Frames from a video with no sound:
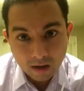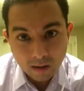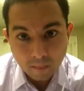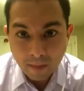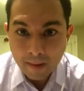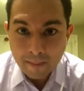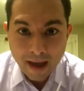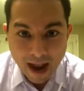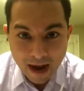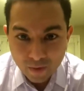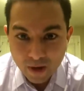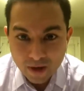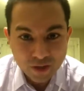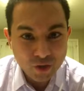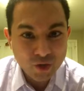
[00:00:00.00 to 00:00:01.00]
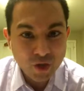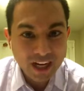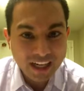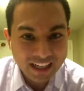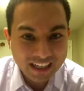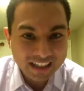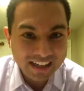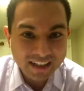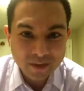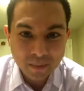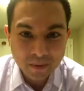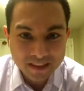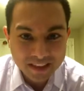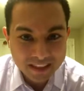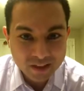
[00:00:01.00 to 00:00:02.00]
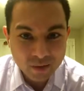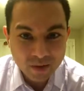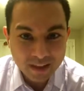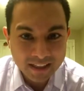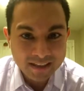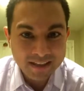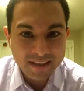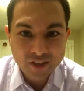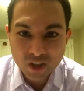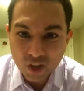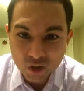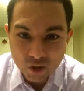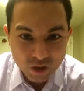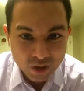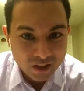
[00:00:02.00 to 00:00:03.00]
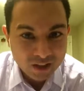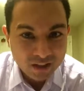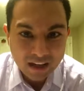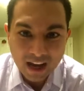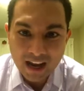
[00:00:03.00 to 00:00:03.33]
my background and training and expertise relates to children.